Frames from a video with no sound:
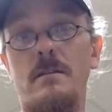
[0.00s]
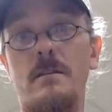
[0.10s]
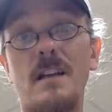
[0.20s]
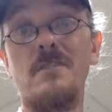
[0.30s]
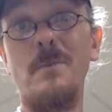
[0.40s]

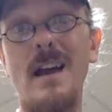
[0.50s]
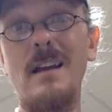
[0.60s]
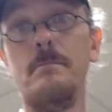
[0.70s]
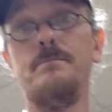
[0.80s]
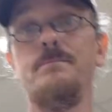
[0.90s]
Not too bad.
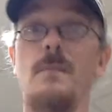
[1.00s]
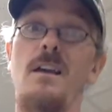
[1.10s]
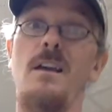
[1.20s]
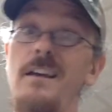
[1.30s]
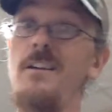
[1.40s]

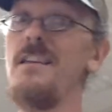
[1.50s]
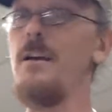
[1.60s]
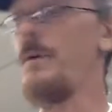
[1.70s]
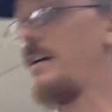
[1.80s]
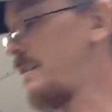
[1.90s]
Here's
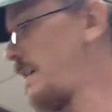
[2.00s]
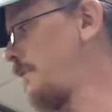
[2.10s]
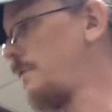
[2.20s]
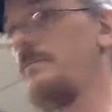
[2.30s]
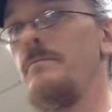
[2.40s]
hammering on the table.